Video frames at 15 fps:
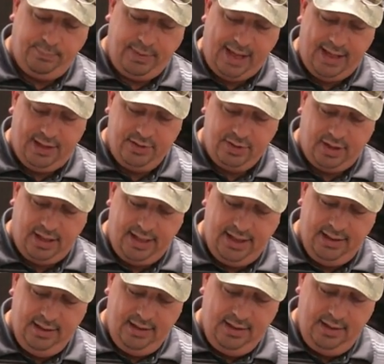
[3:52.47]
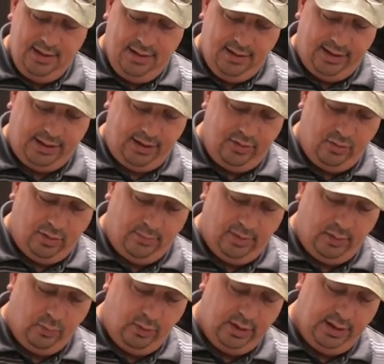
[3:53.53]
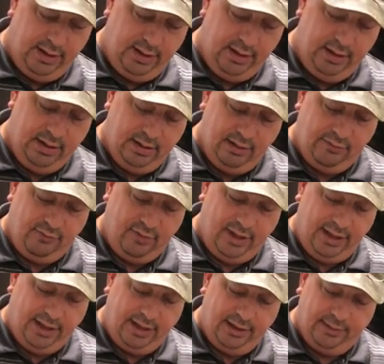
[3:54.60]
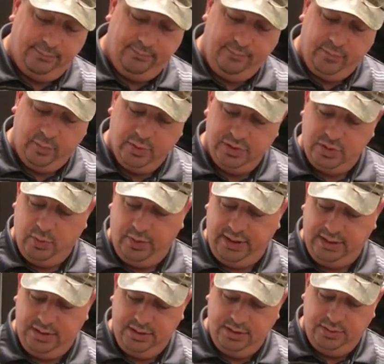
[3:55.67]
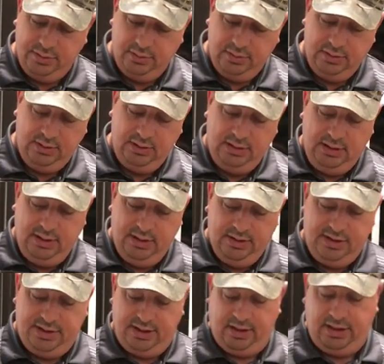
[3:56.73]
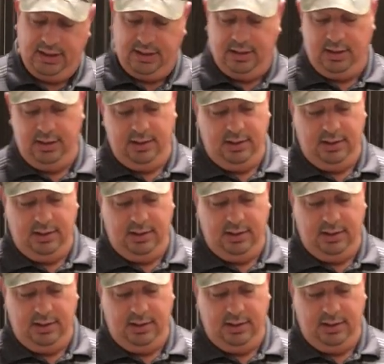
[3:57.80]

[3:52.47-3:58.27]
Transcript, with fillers: Pat it dry like I normally would if I um, was going to sear it.